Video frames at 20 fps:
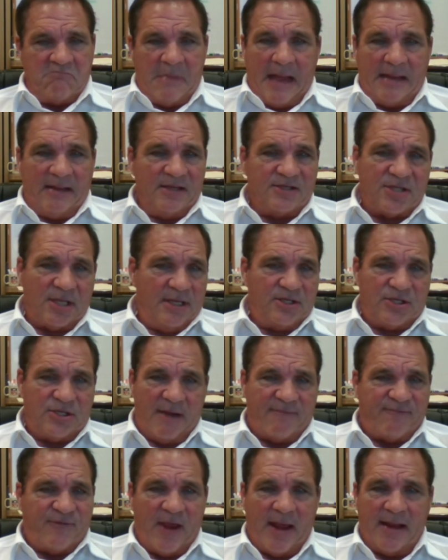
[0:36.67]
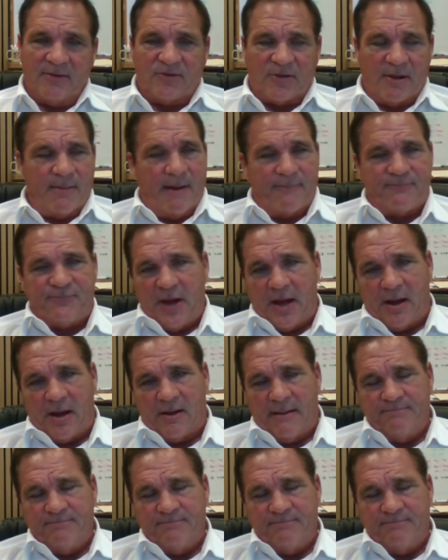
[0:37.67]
I listen to Jet fans. I'm up there.